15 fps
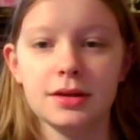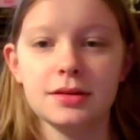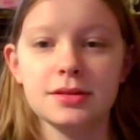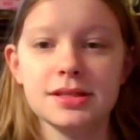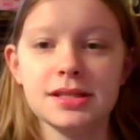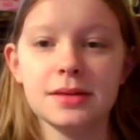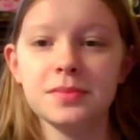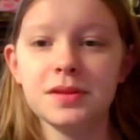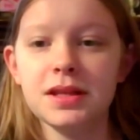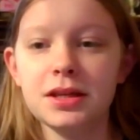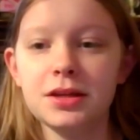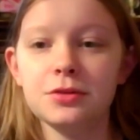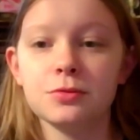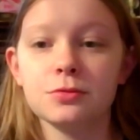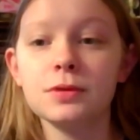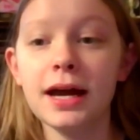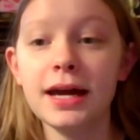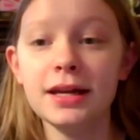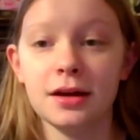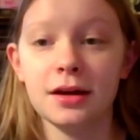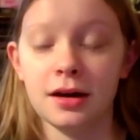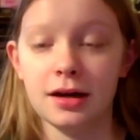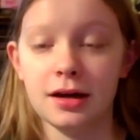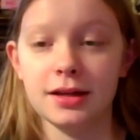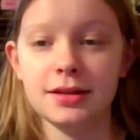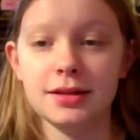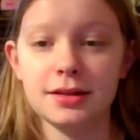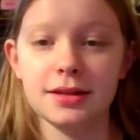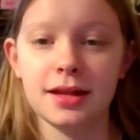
something you write on